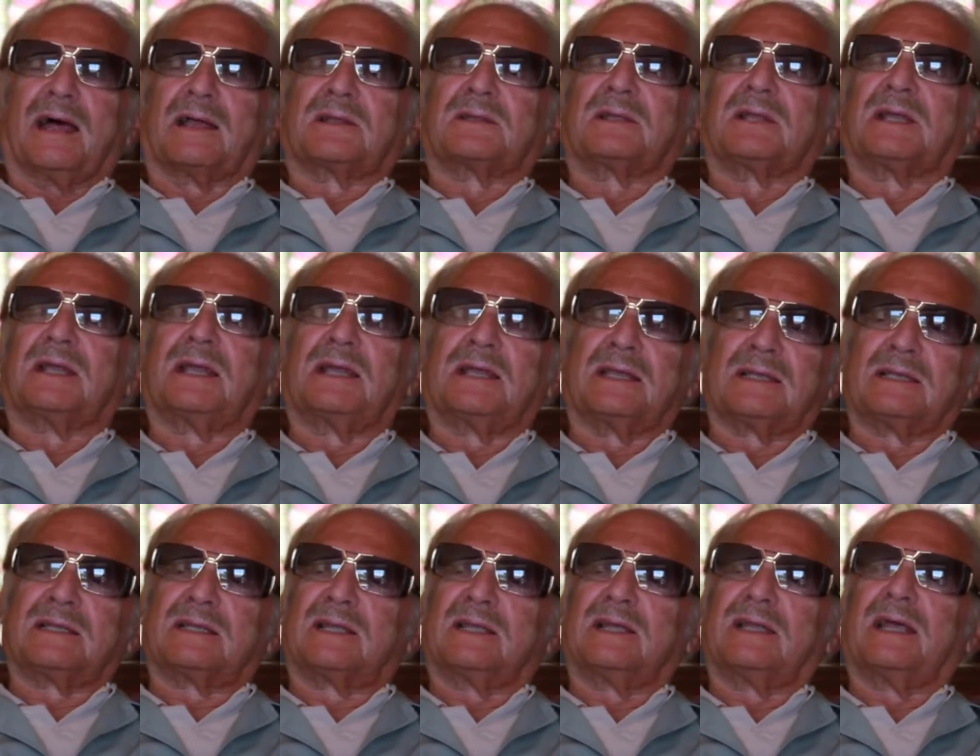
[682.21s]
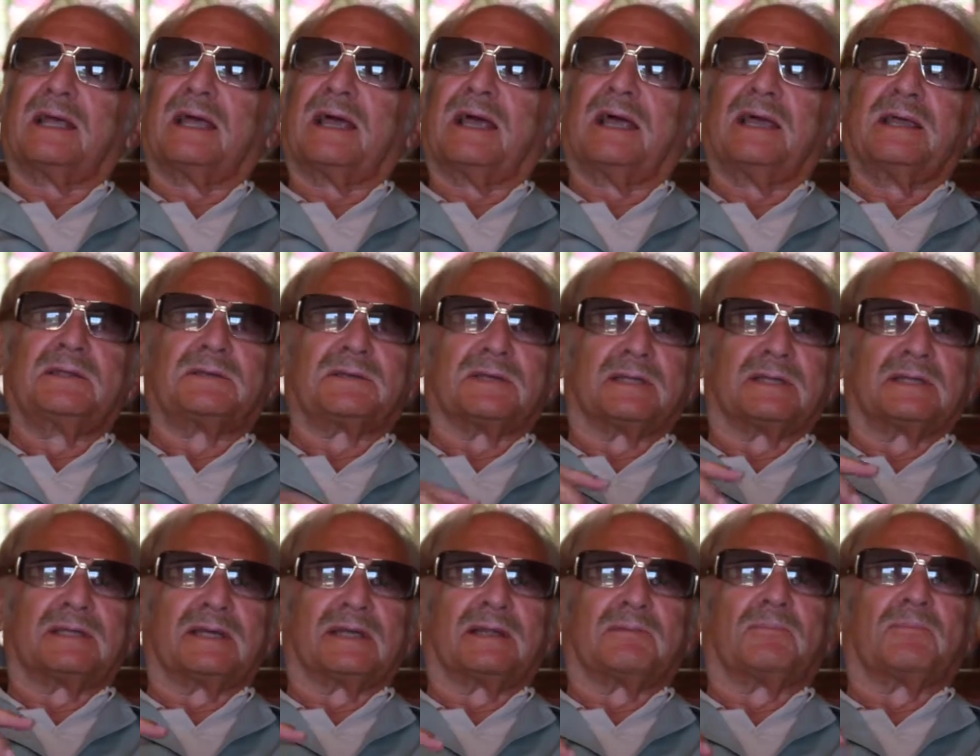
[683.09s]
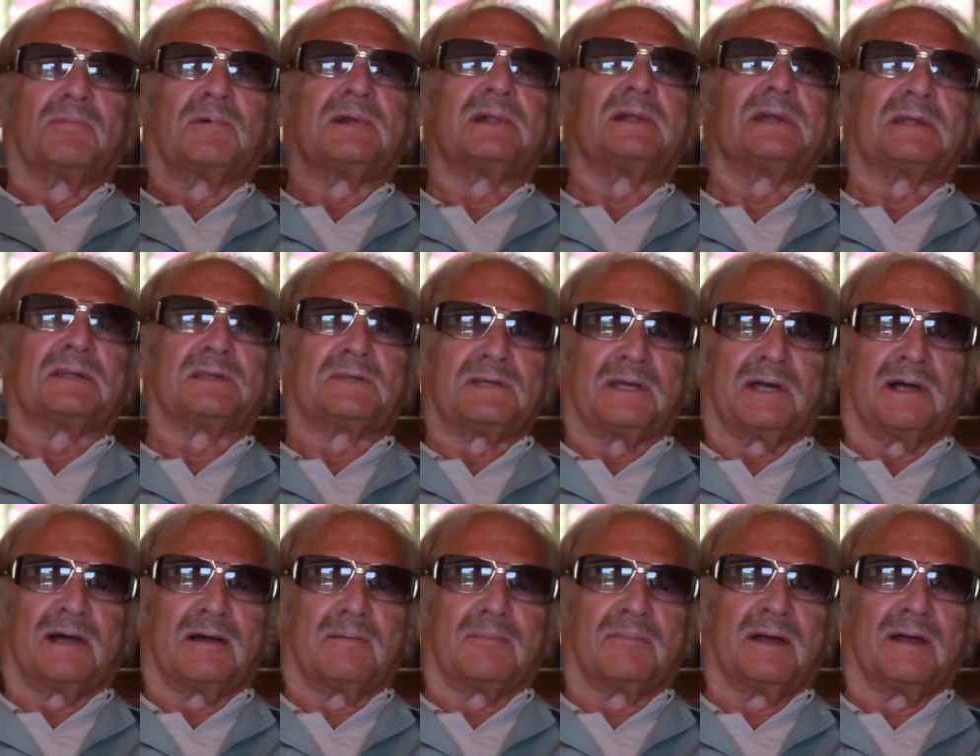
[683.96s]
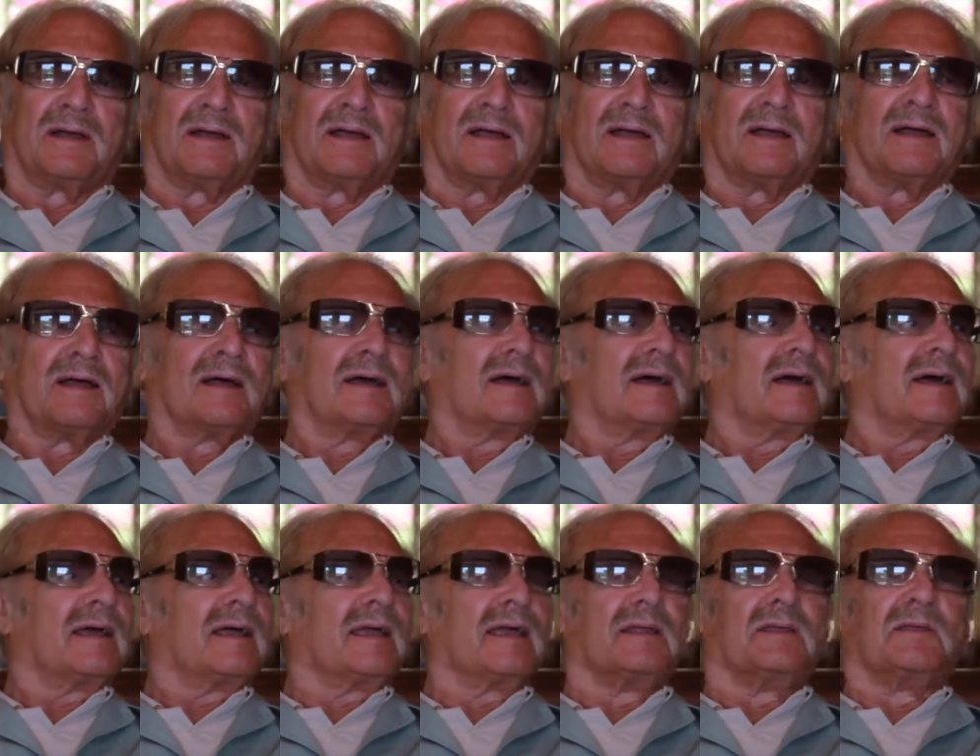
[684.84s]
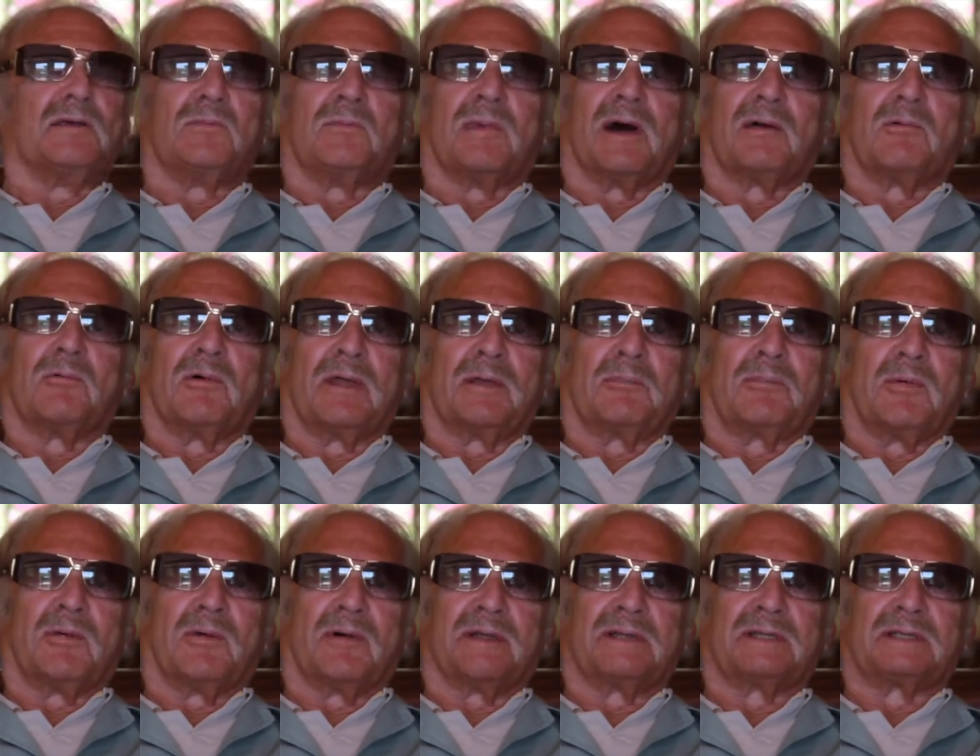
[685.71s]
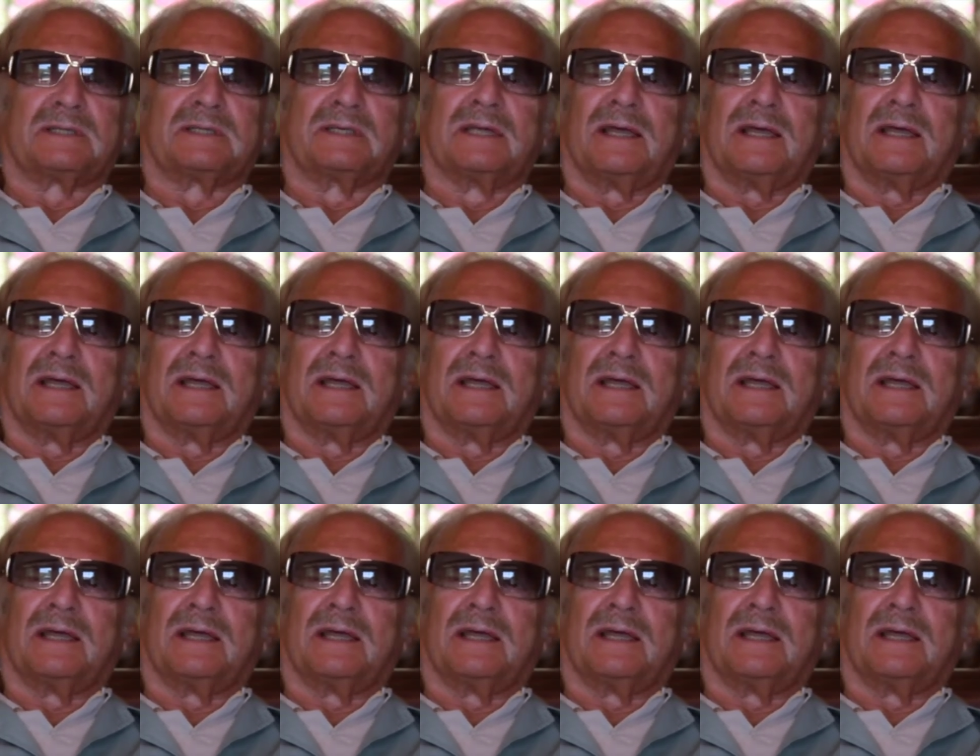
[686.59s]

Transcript: Actually, his agent did a brilliant job. He knew my weak points.